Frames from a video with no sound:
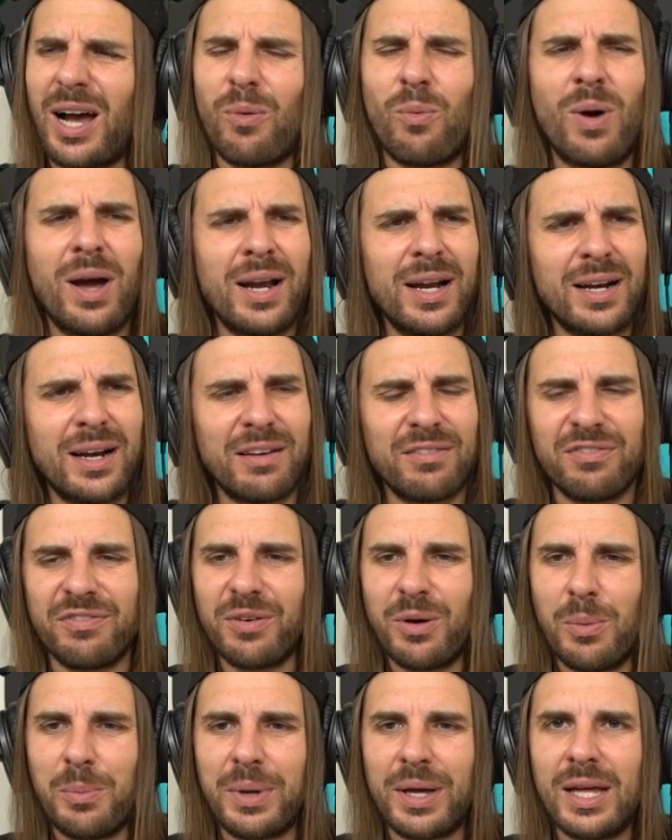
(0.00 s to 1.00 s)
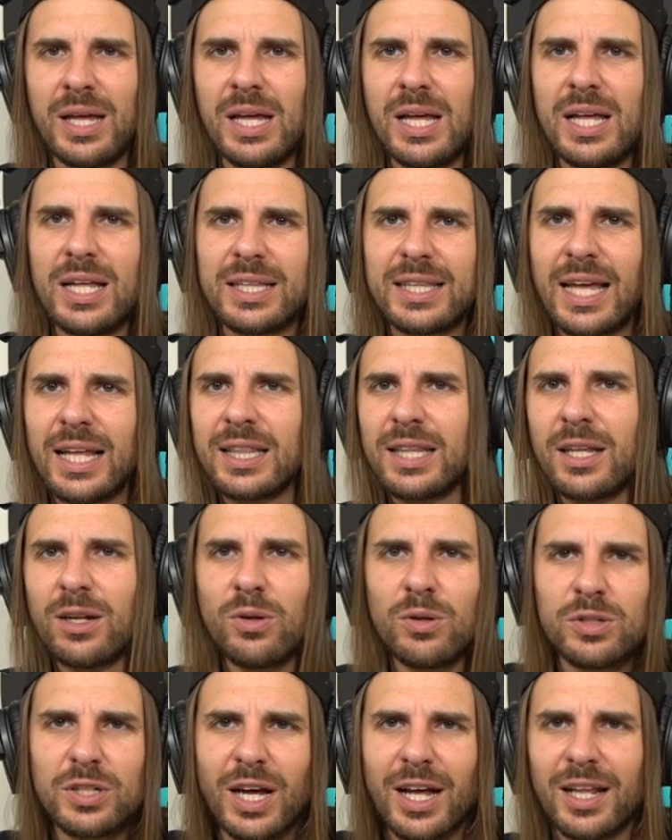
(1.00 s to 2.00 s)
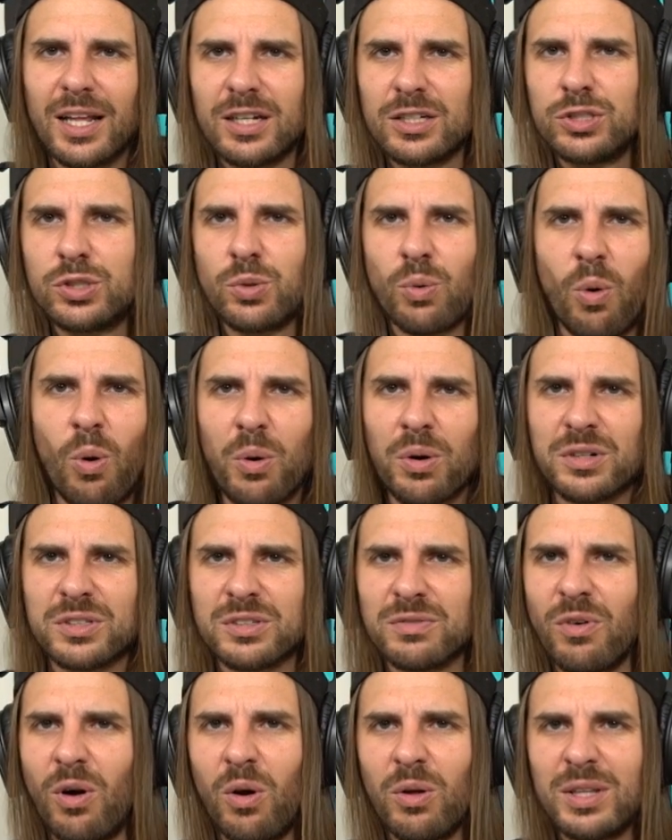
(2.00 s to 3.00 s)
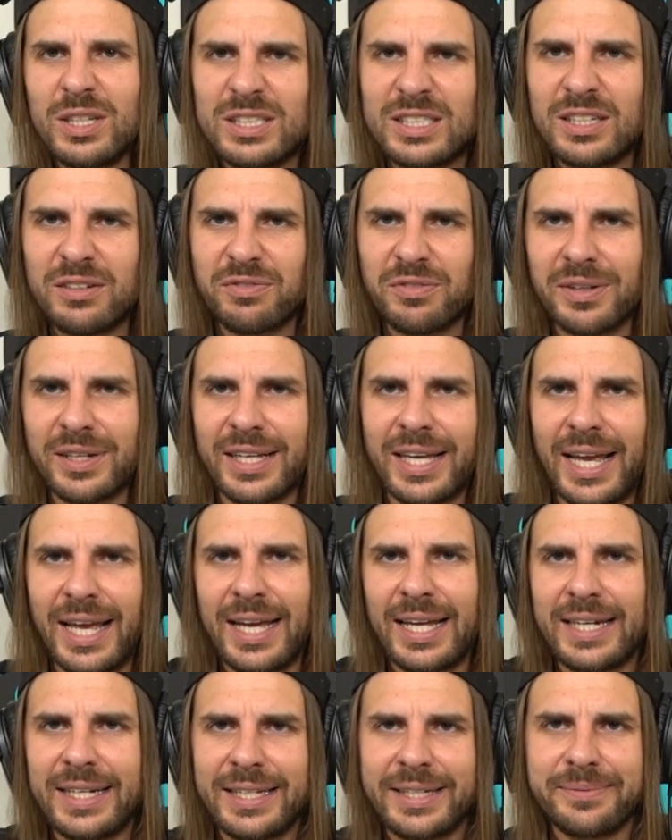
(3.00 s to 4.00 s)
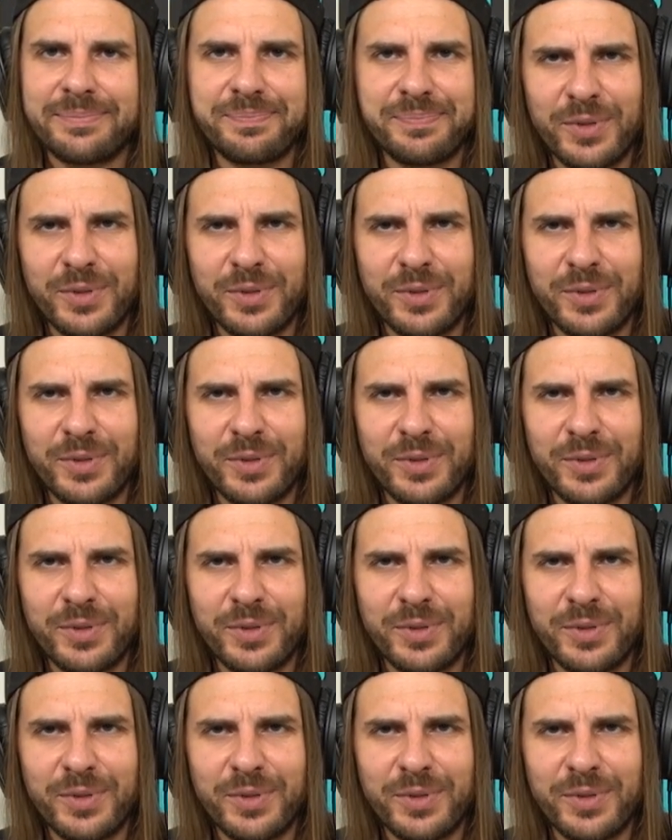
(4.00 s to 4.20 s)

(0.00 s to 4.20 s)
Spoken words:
Why didn't I film it? They had little drawers of all these different candy.